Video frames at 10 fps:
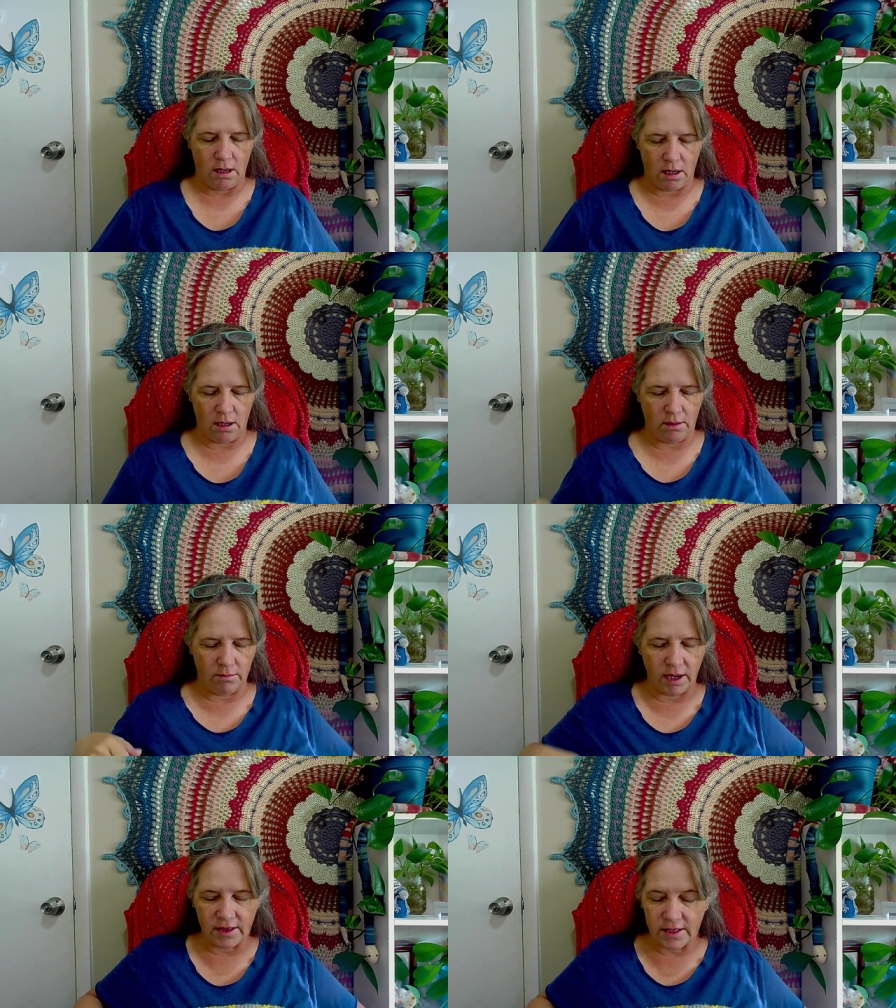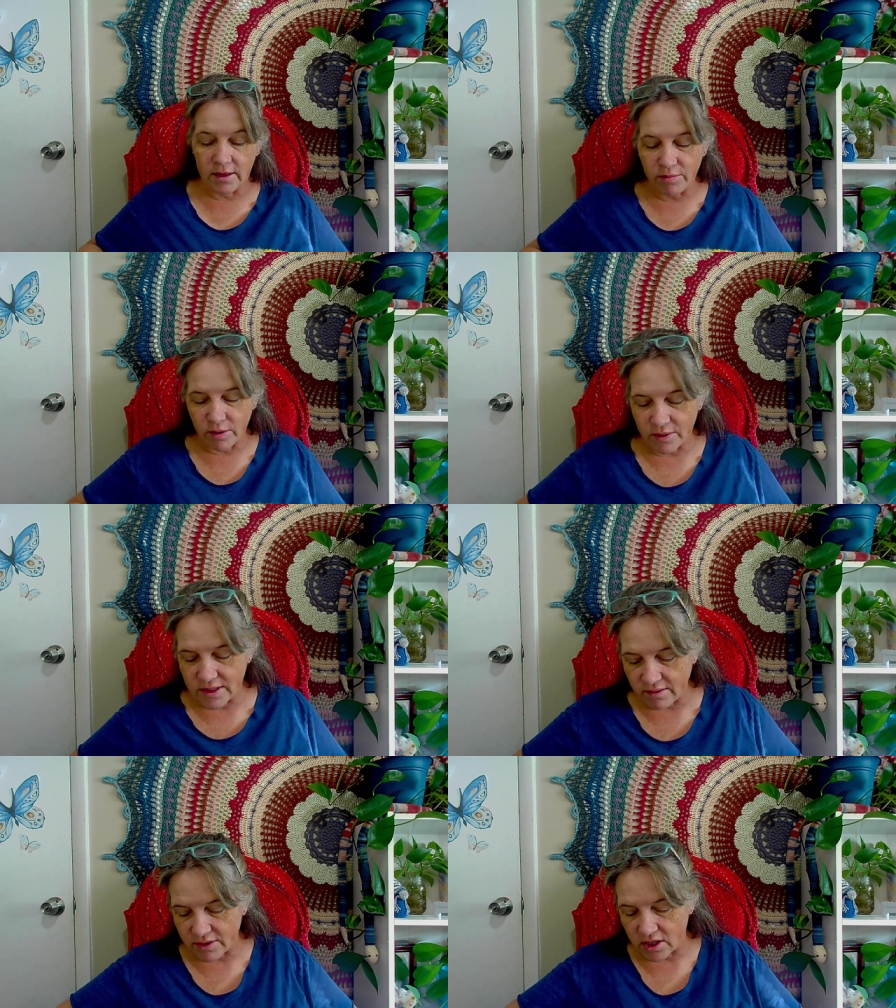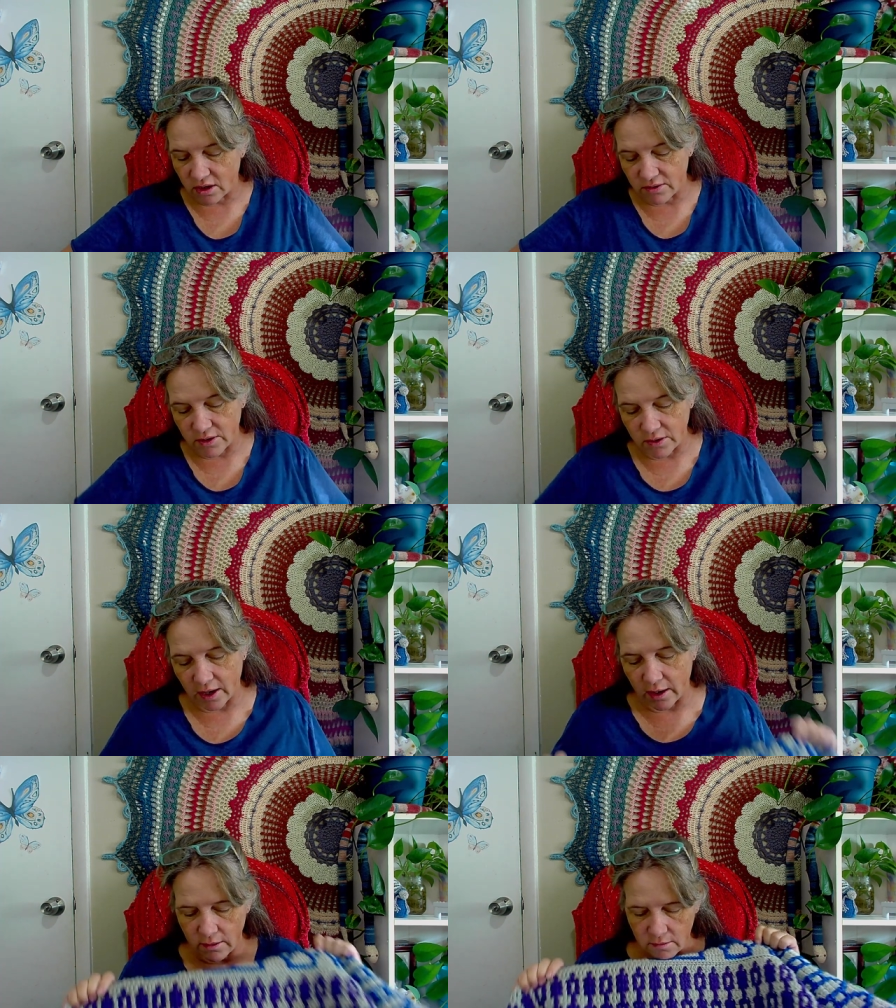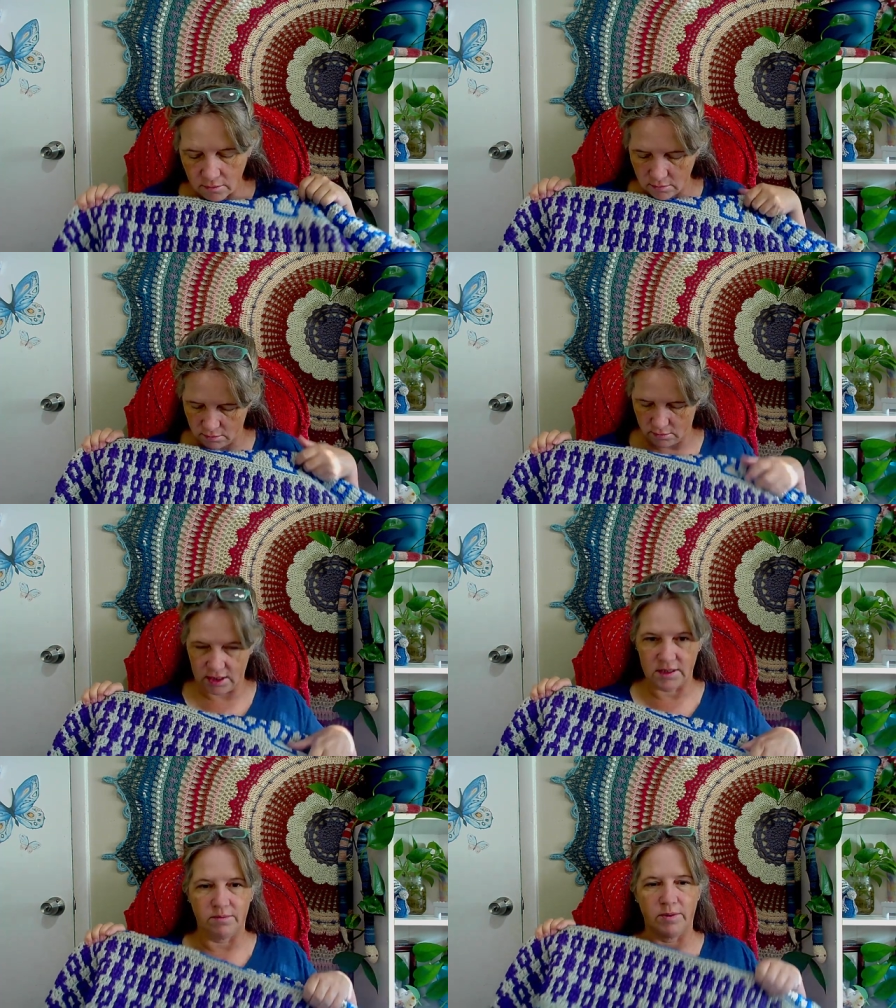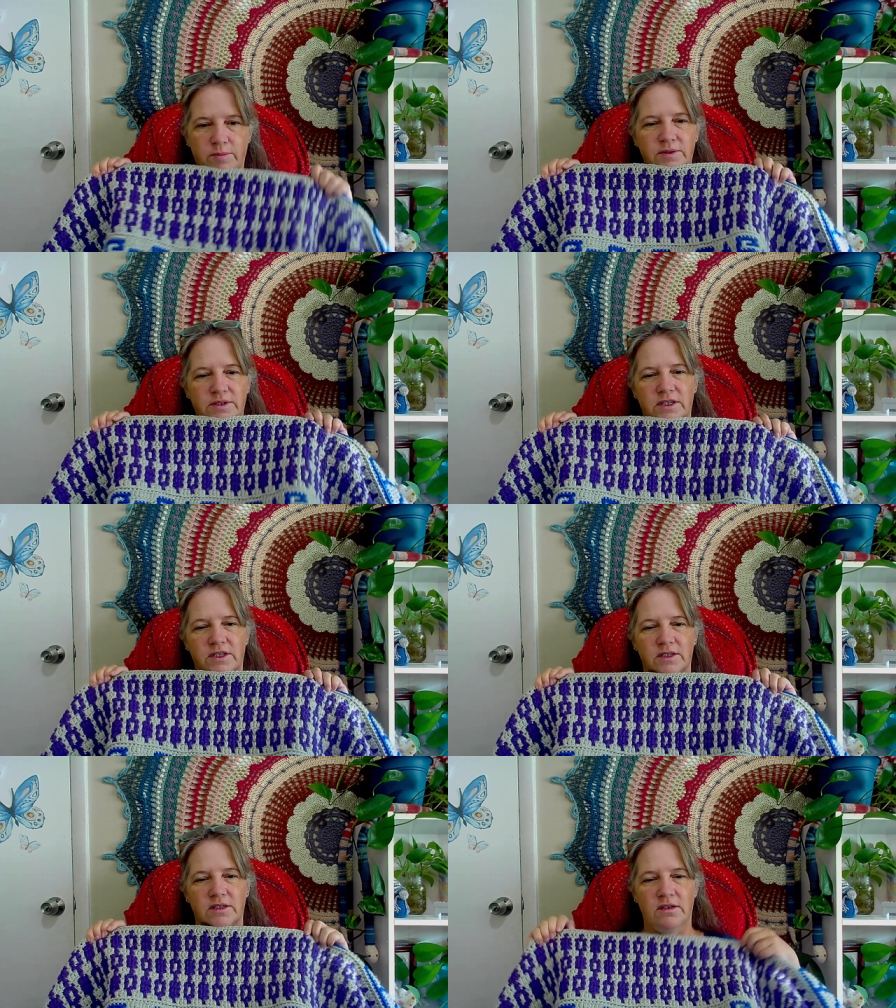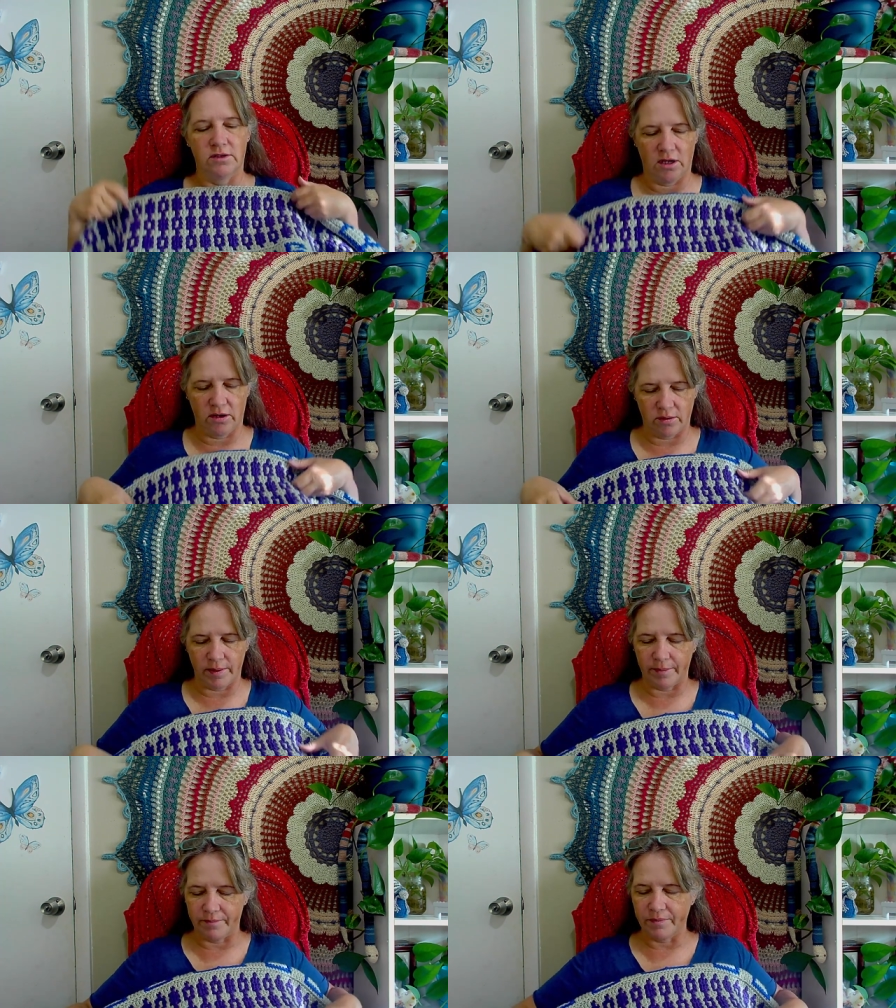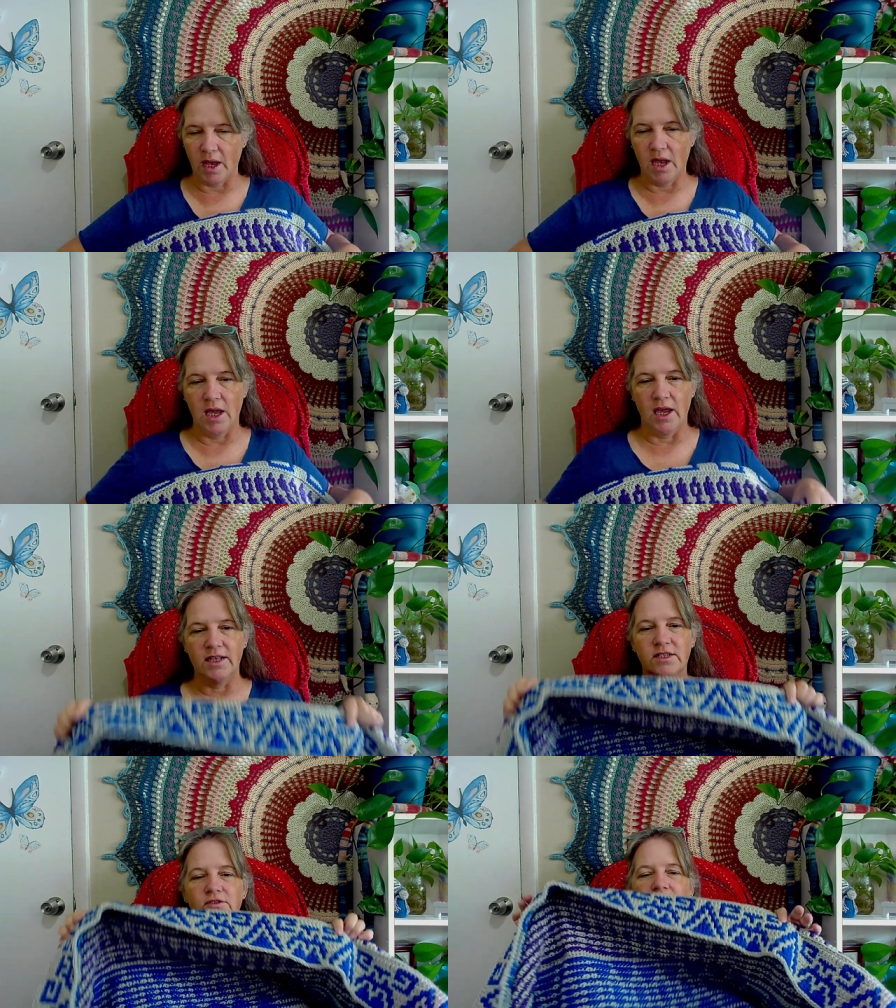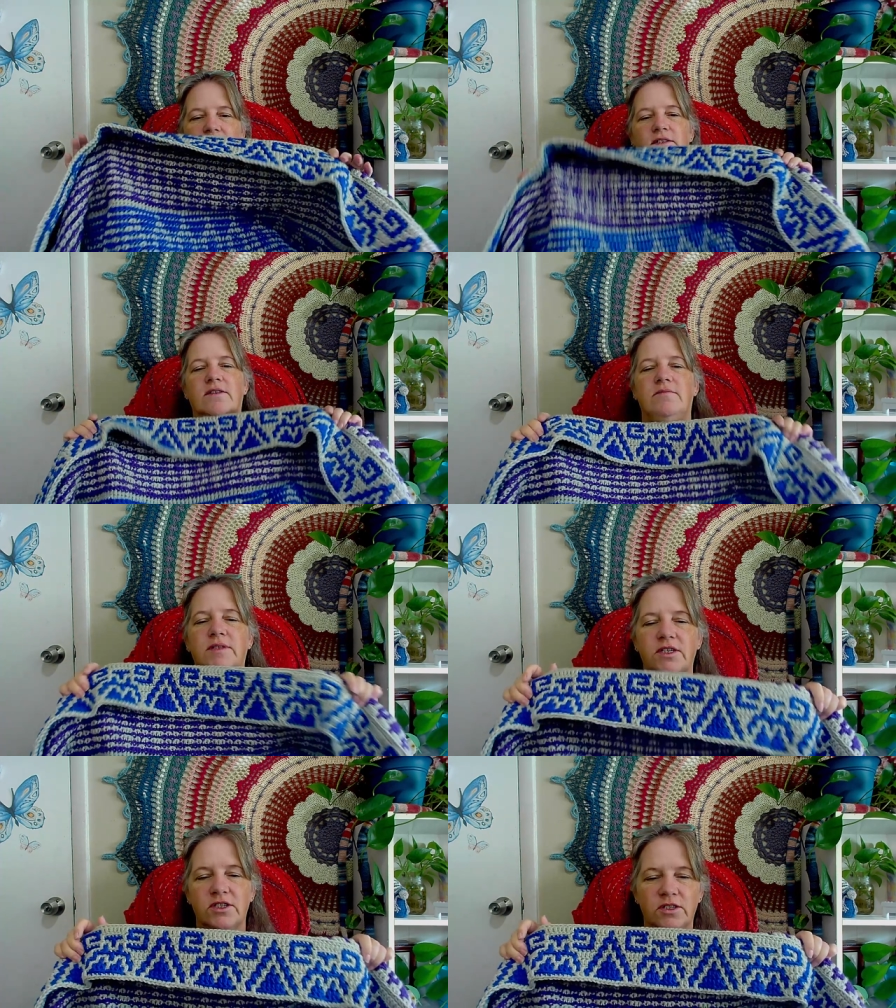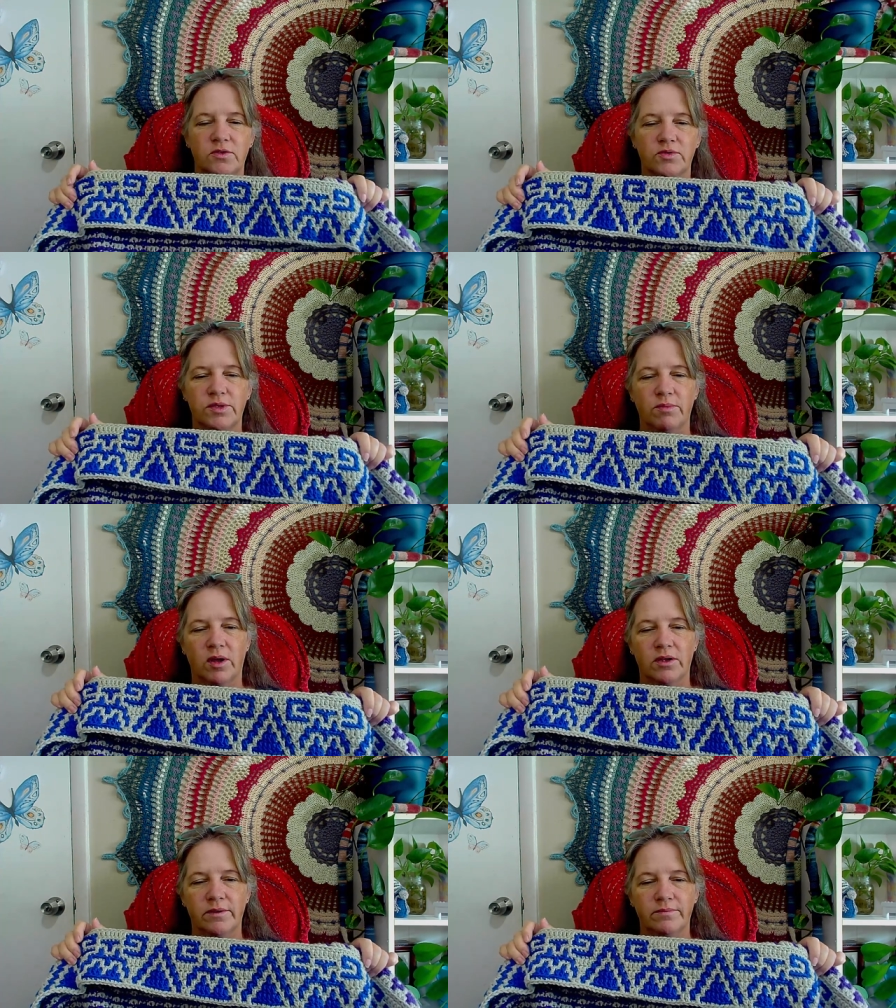Um, I think the blue one's even taller than that, because the purple section's a little taller, but it's okay because some sections were smaller.